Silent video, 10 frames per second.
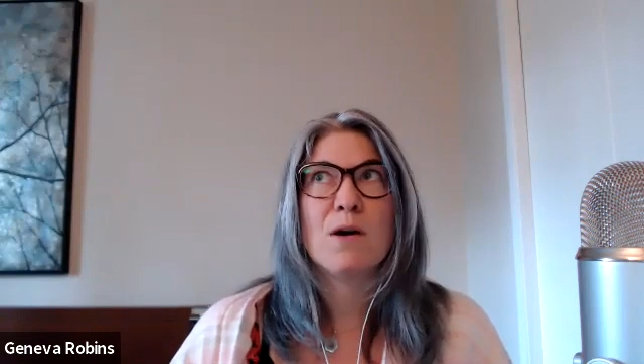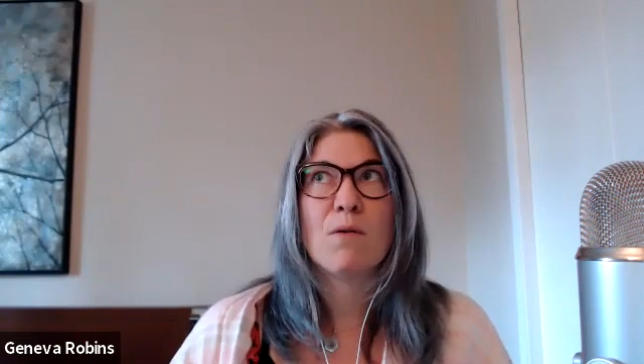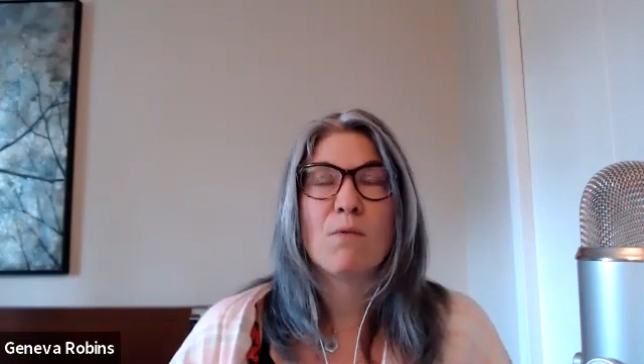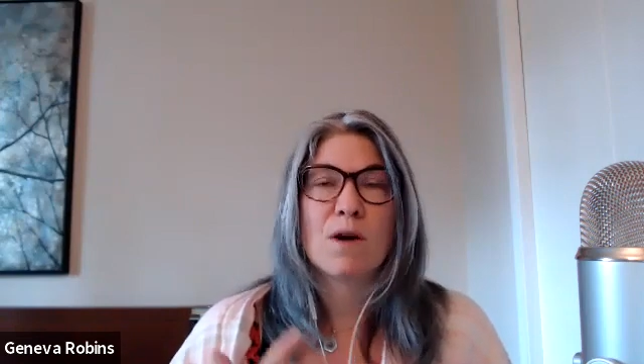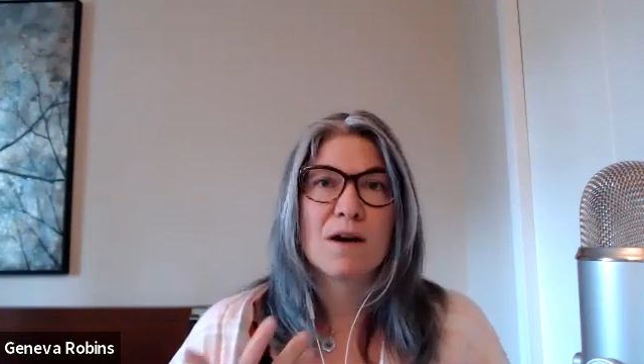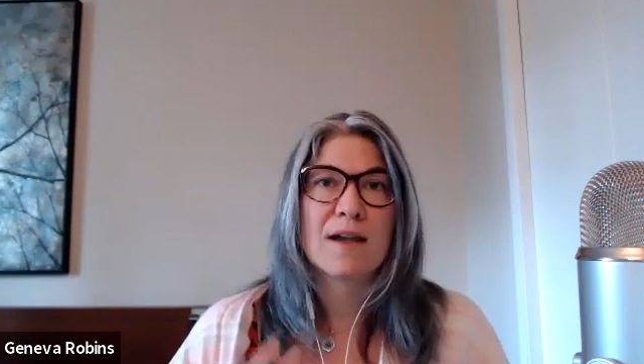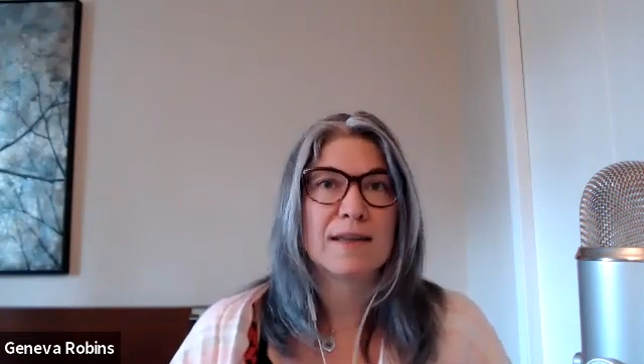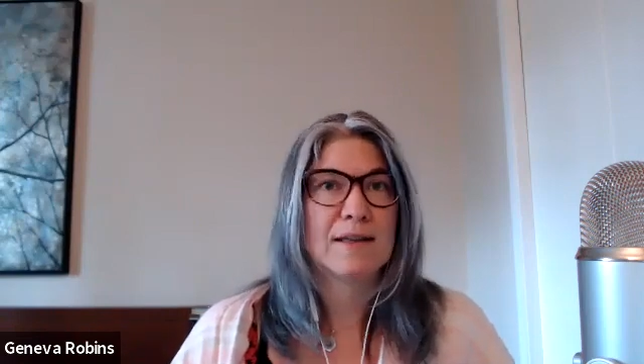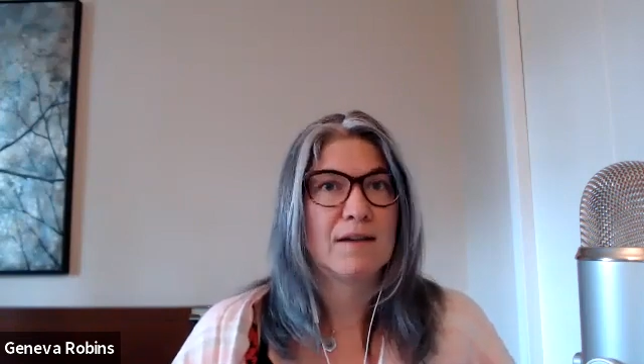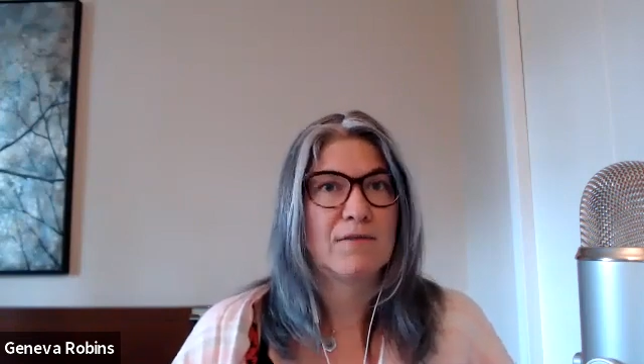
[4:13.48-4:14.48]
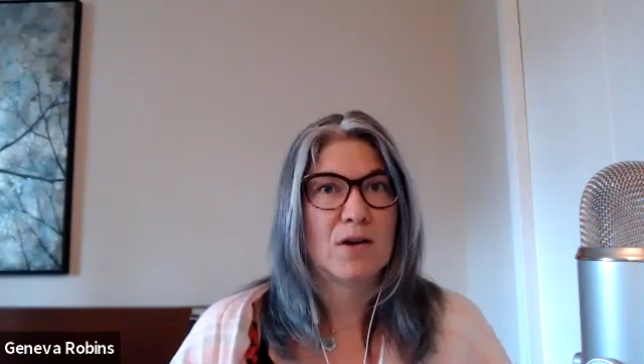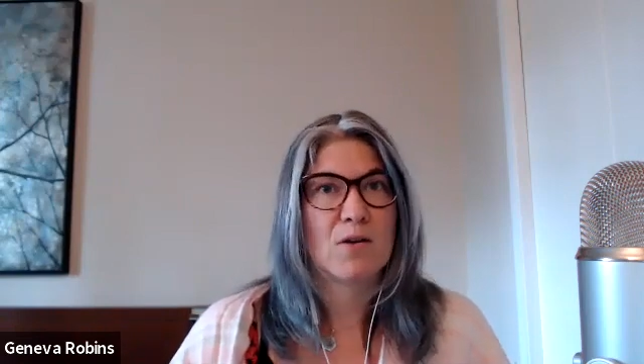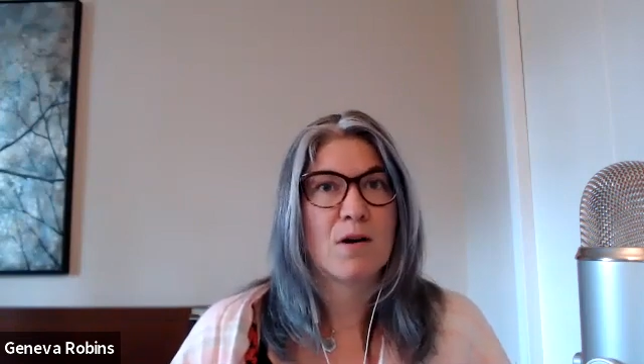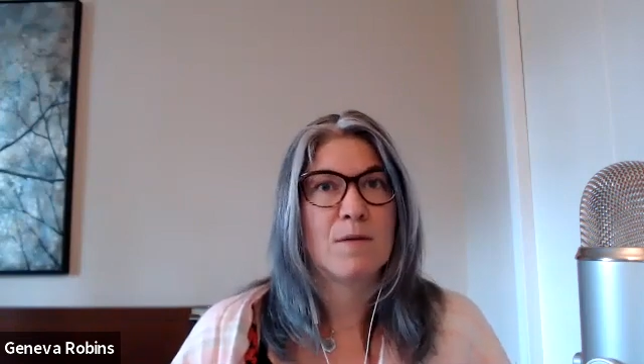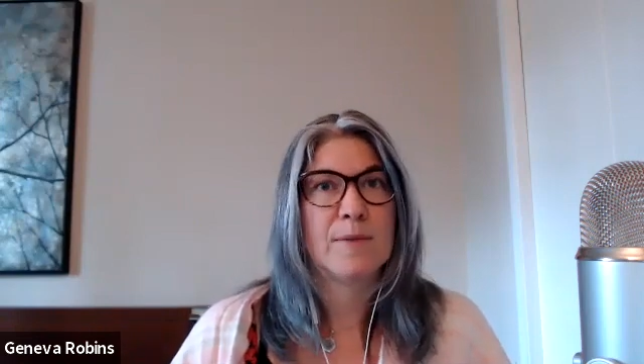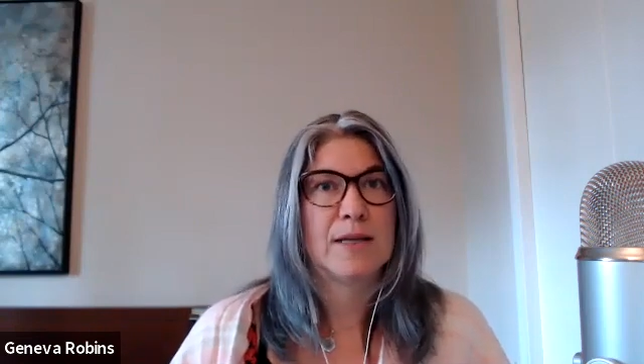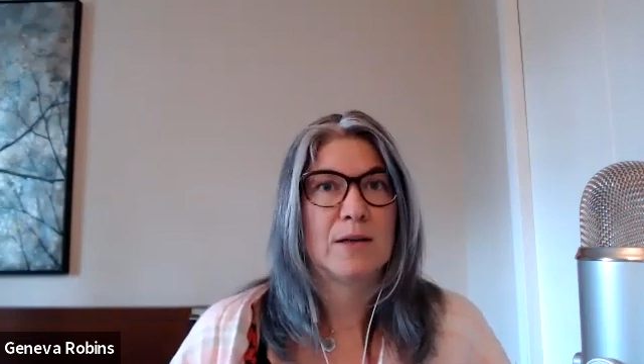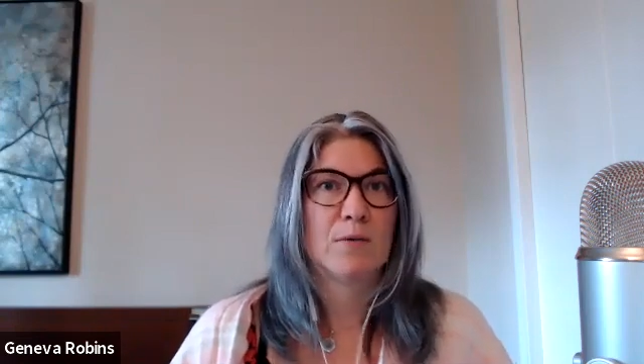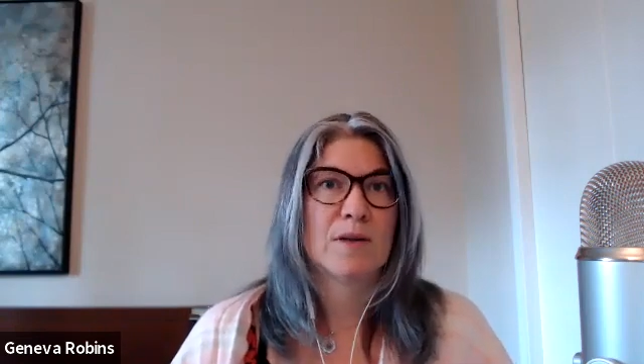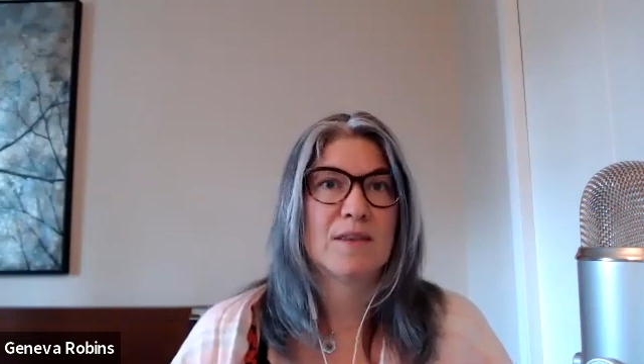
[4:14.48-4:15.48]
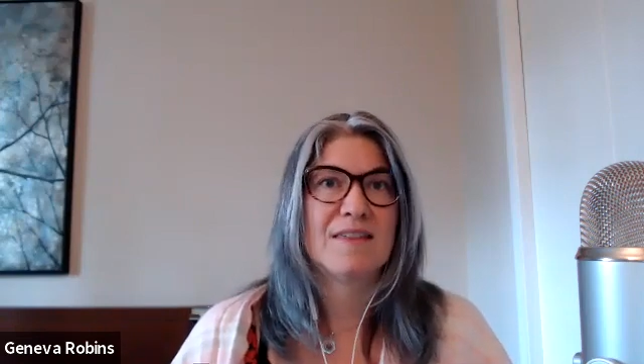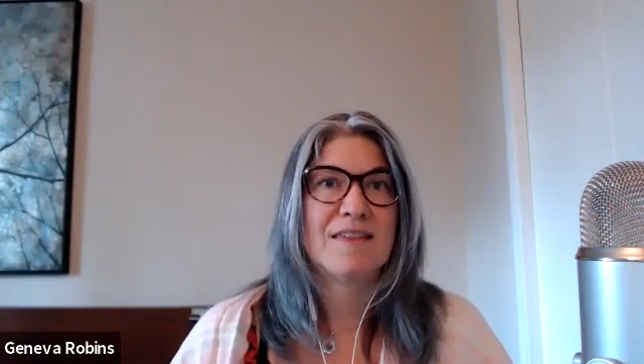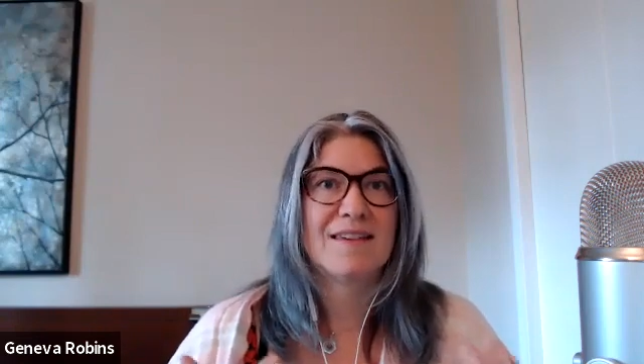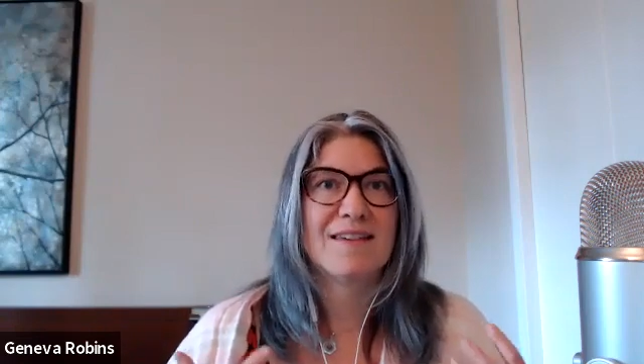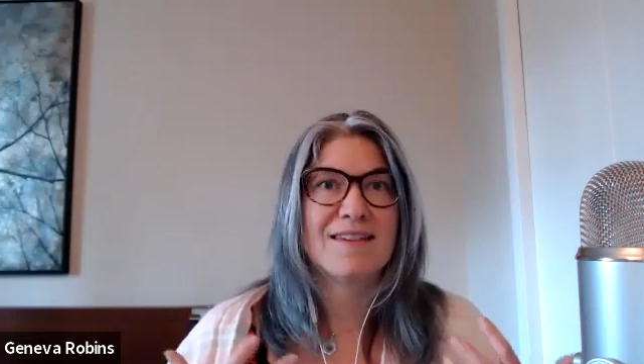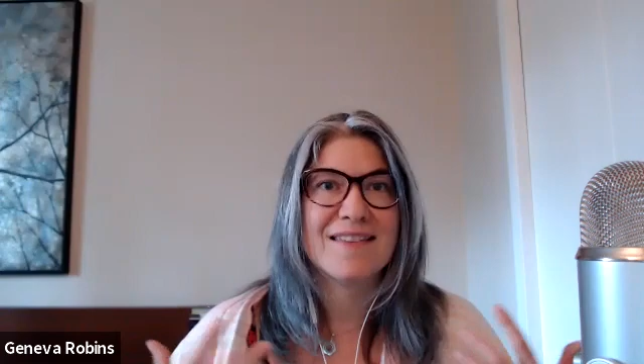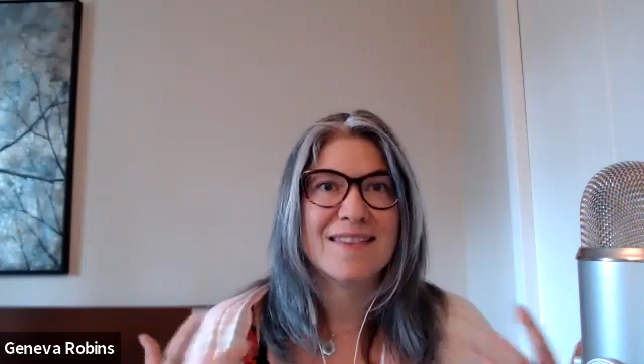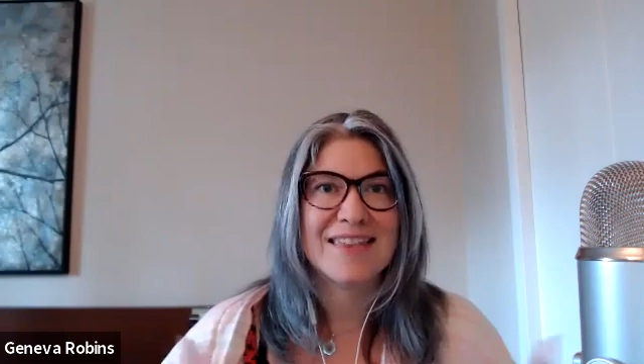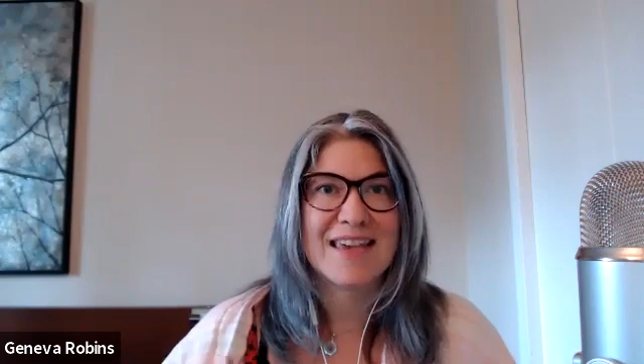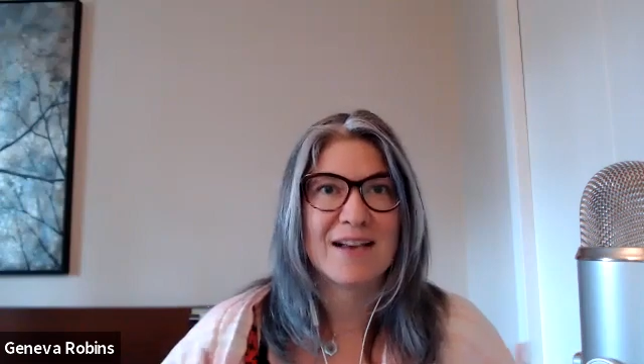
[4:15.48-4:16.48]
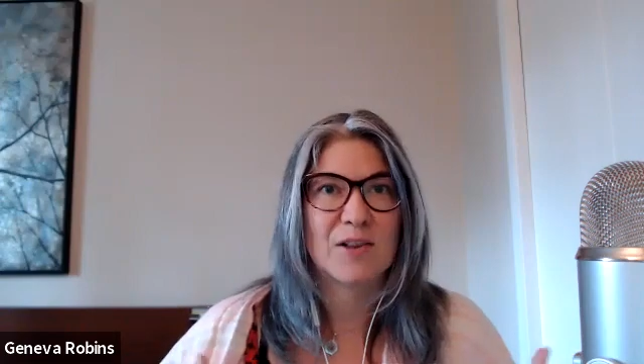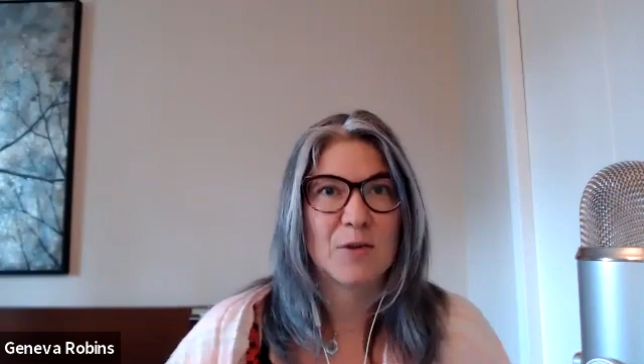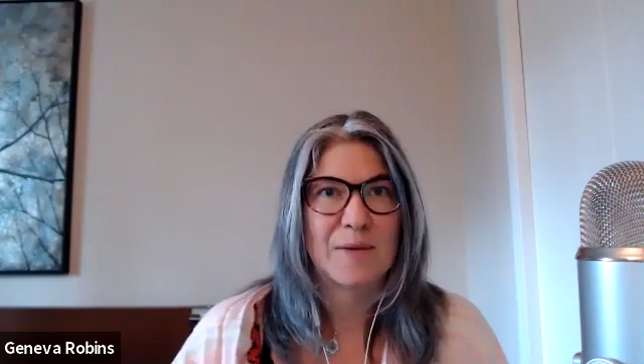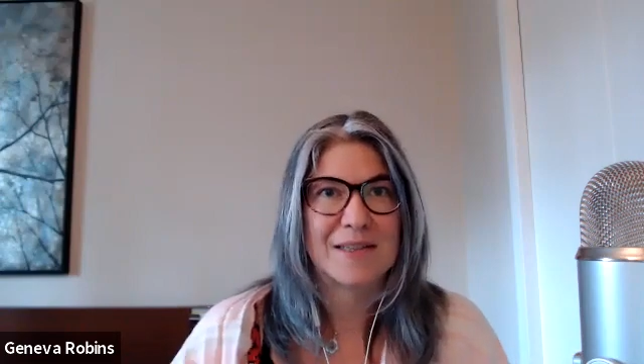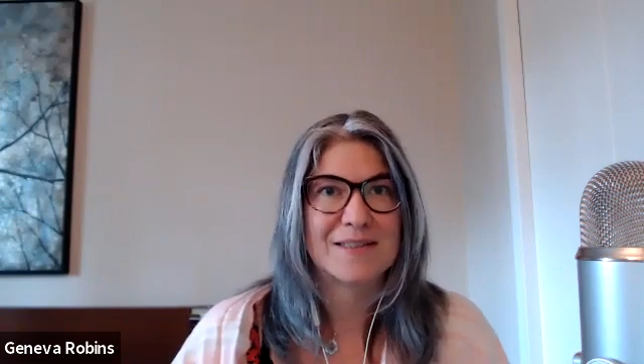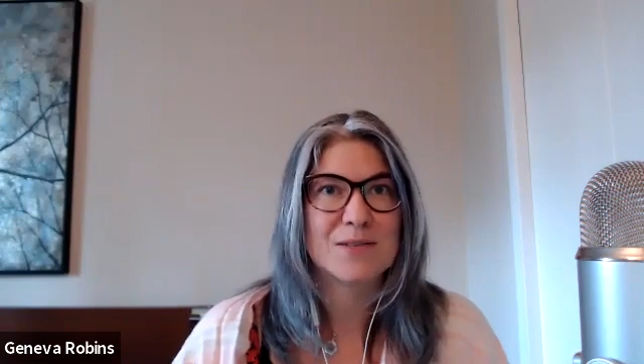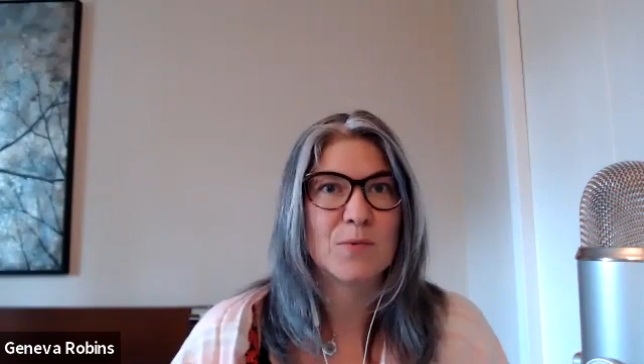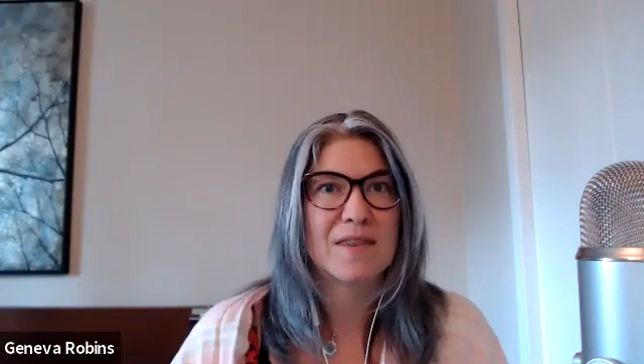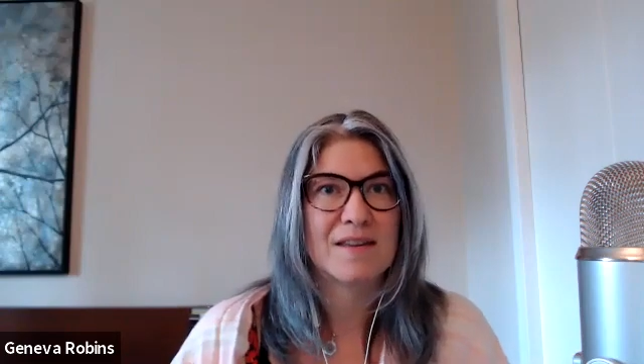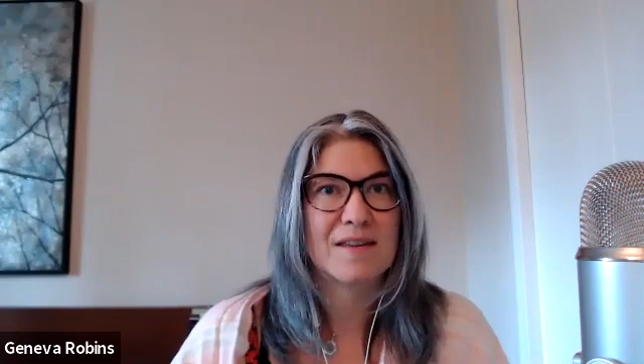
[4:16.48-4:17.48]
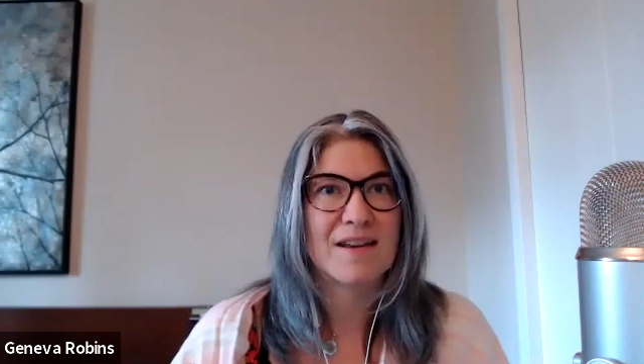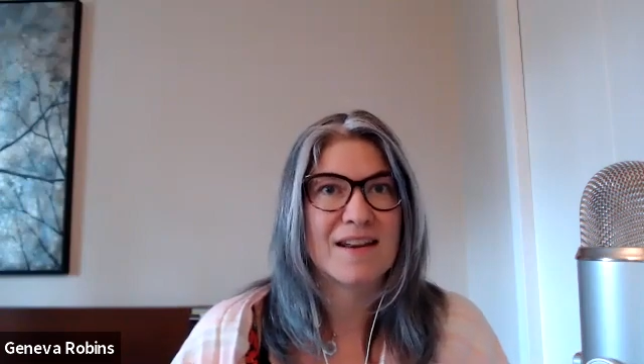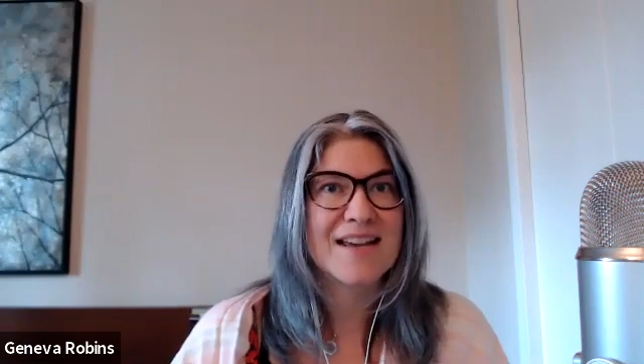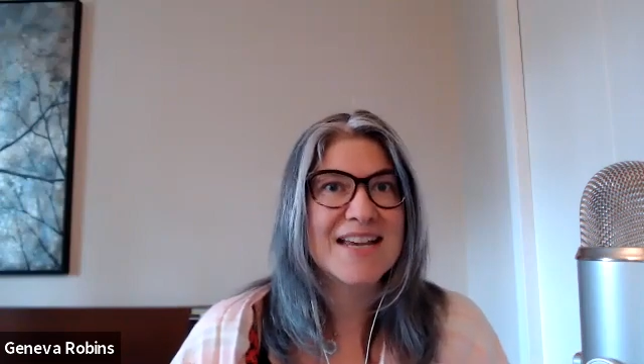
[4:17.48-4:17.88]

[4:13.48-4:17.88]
work and live in harmony with the elements within